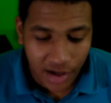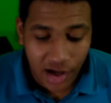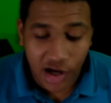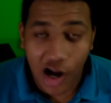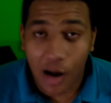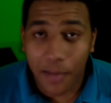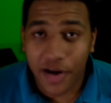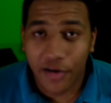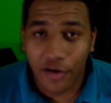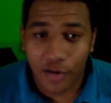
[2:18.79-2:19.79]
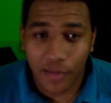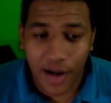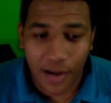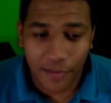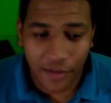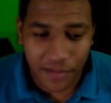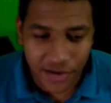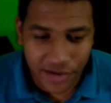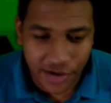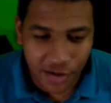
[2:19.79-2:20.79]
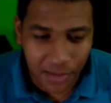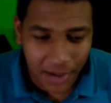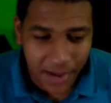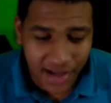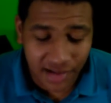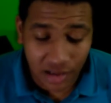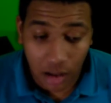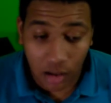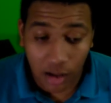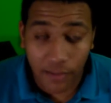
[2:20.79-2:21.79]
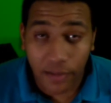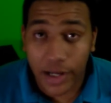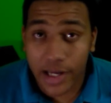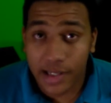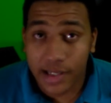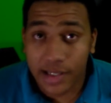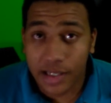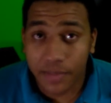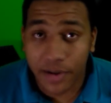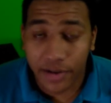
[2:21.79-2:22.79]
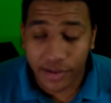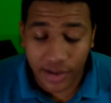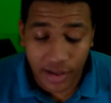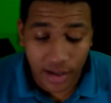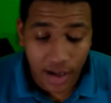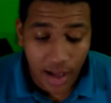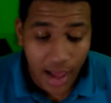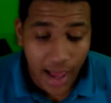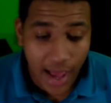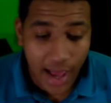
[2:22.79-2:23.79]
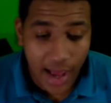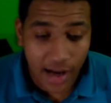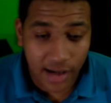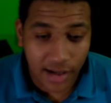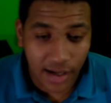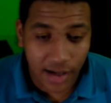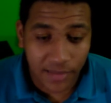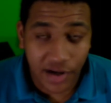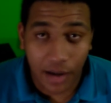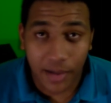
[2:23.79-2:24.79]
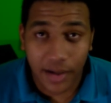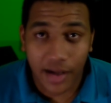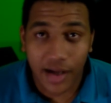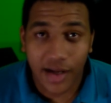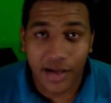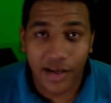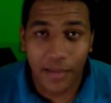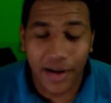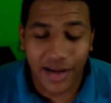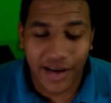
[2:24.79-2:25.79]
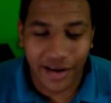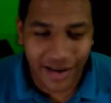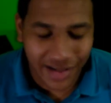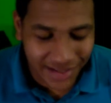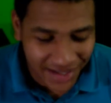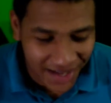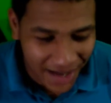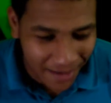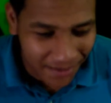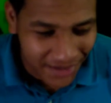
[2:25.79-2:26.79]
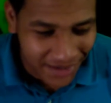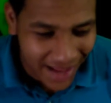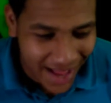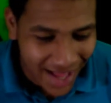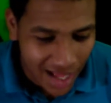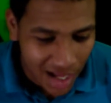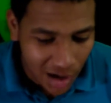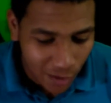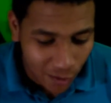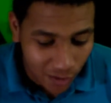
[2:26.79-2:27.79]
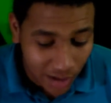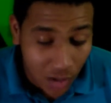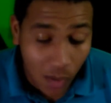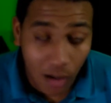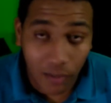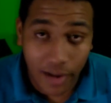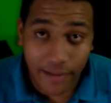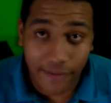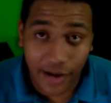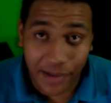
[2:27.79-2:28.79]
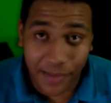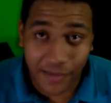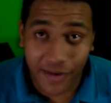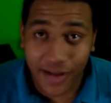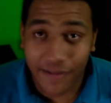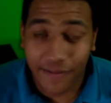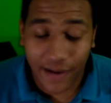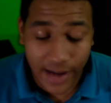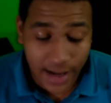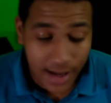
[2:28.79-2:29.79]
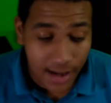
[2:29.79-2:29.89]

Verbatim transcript: comedy group from YouTube. Has Donald Glover in it, DC Pearson, and Dominic Dierkes. So yeah. Really well-written film, really funny.